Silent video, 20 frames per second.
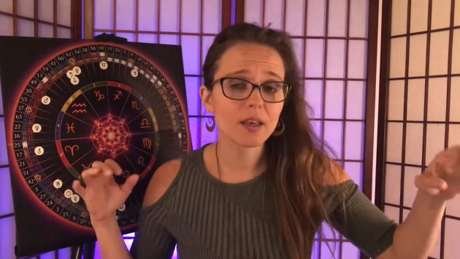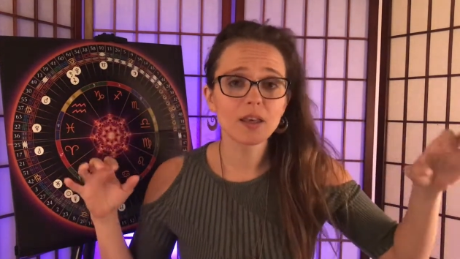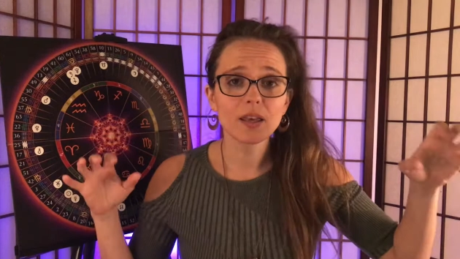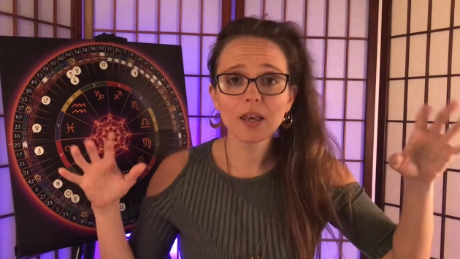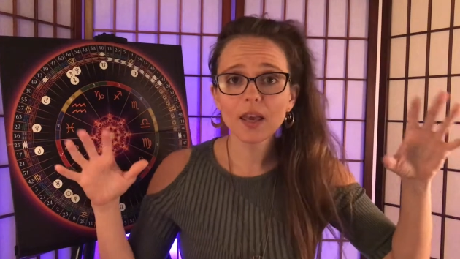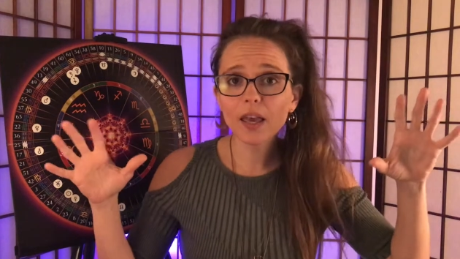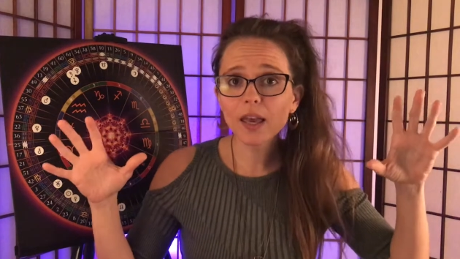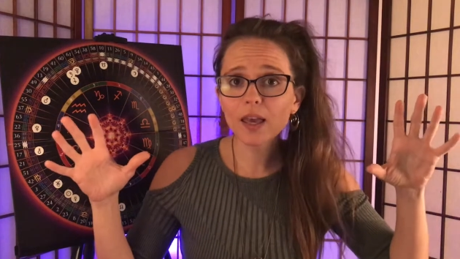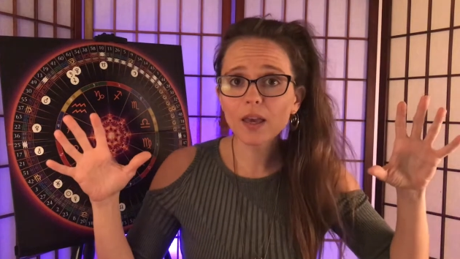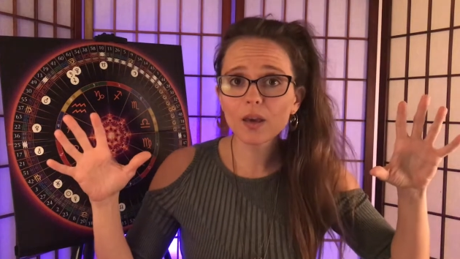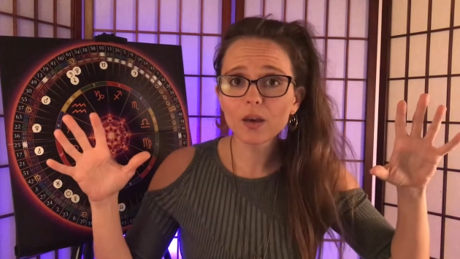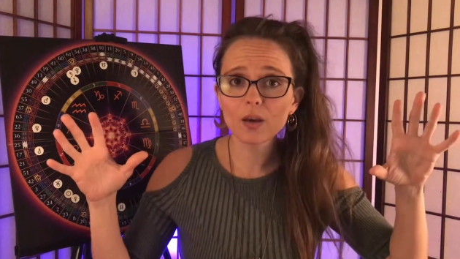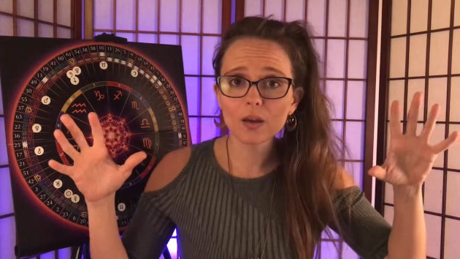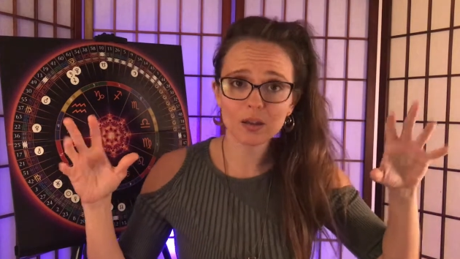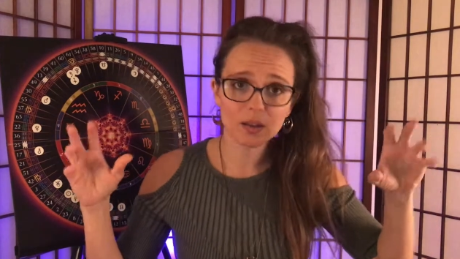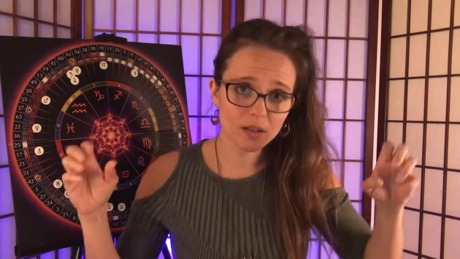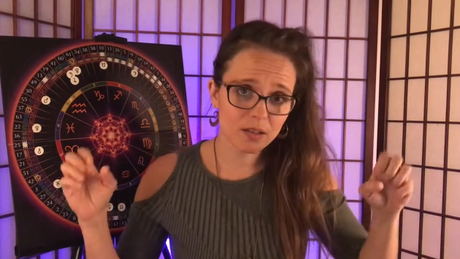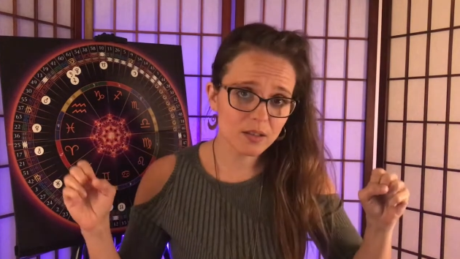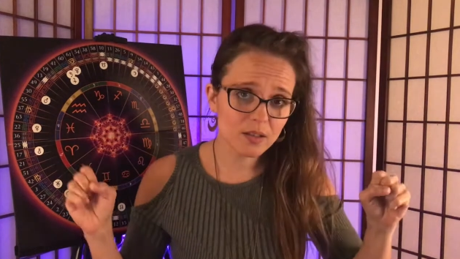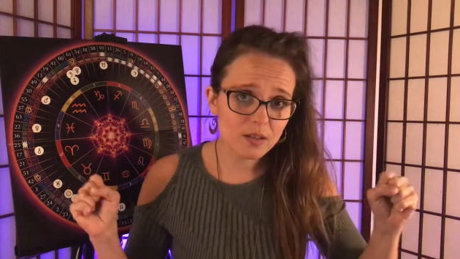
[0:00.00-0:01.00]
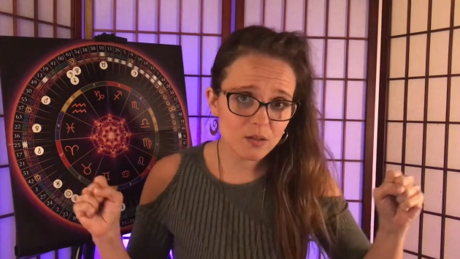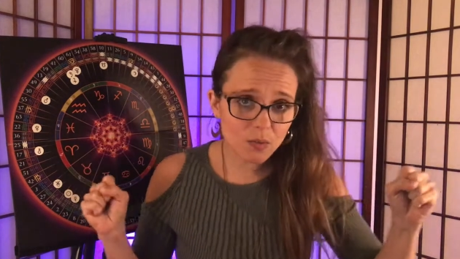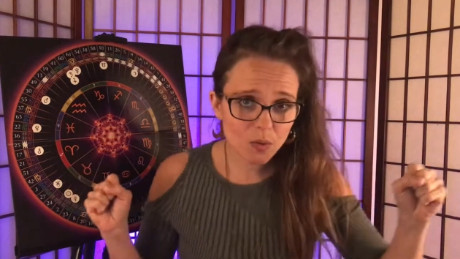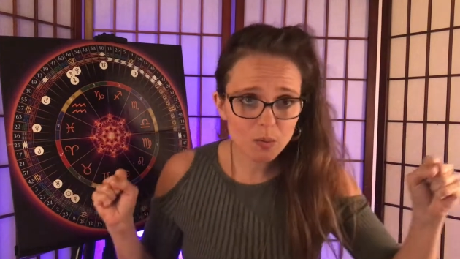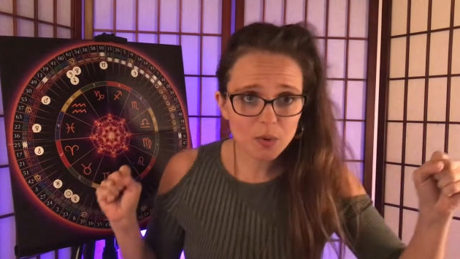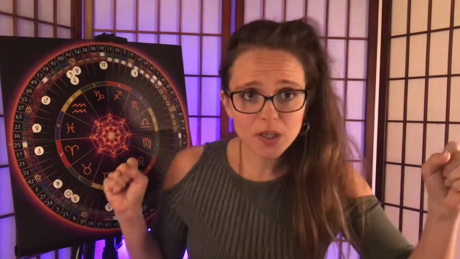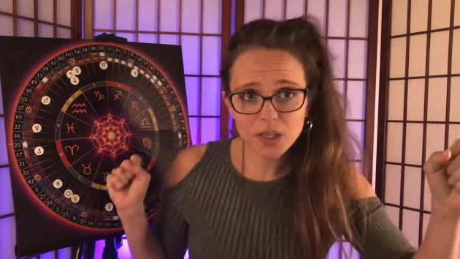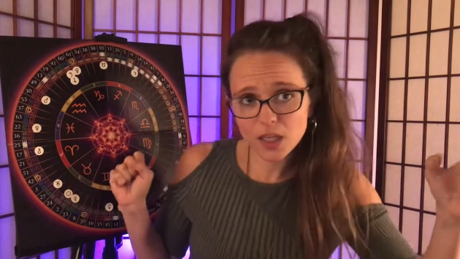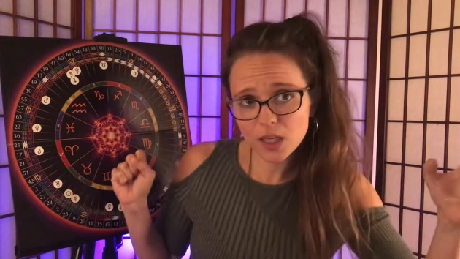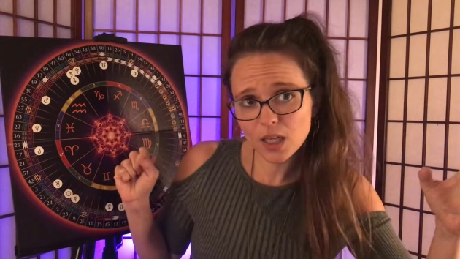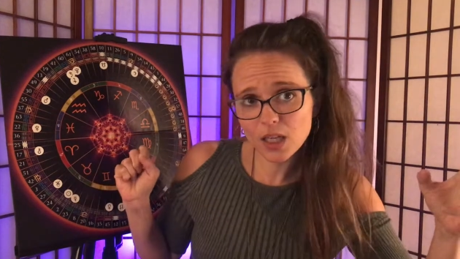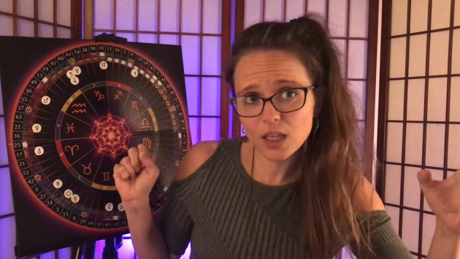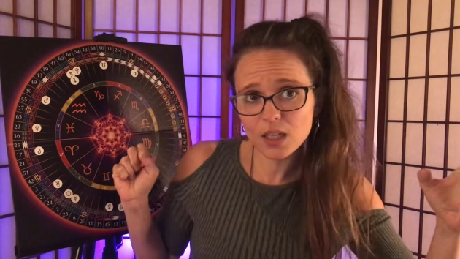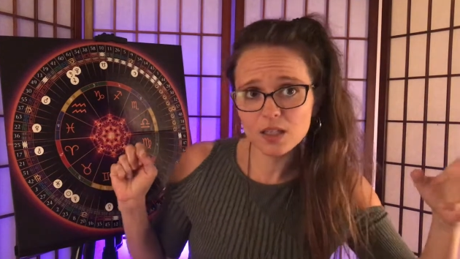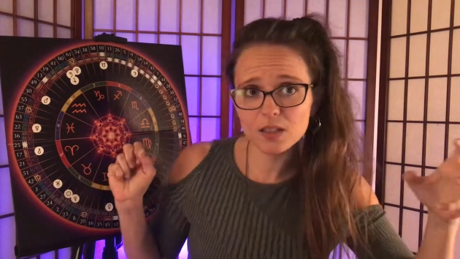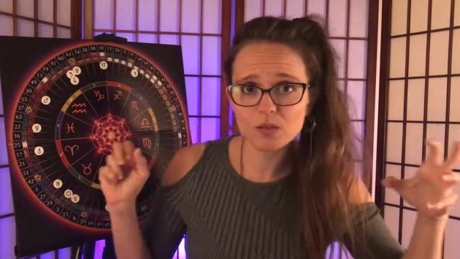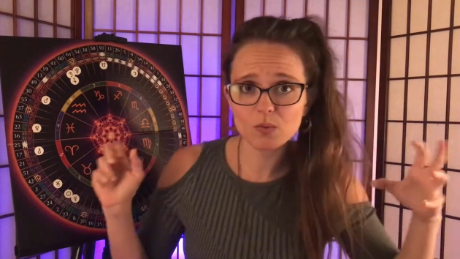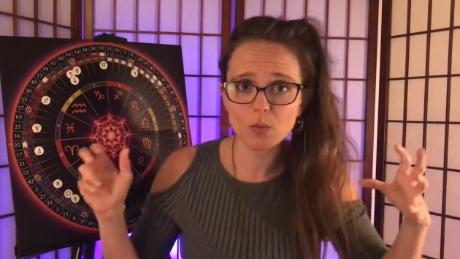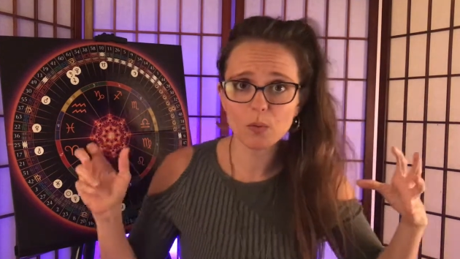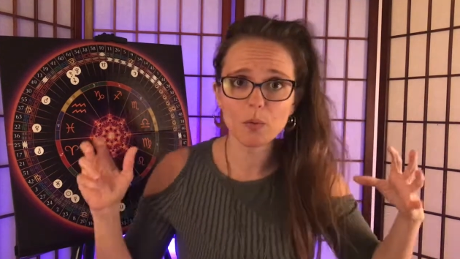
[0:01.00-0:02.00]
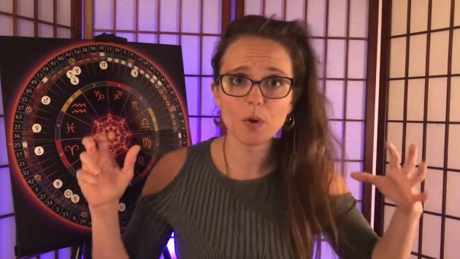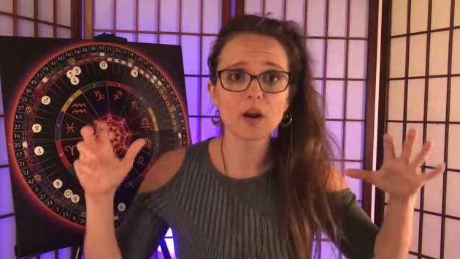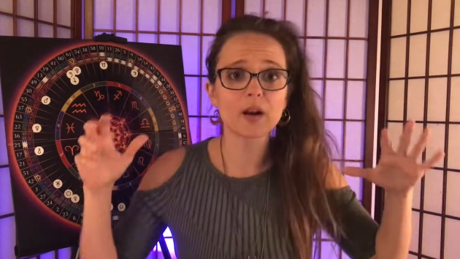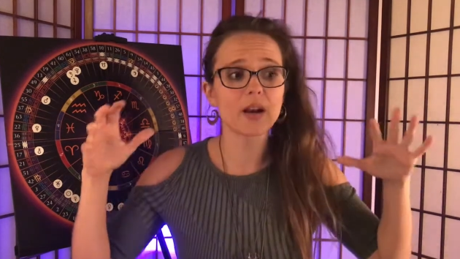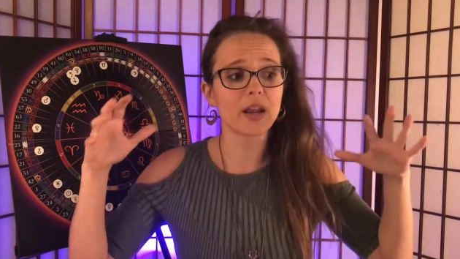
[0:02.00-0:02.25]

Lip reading: hey, this is what we need, this is what we want,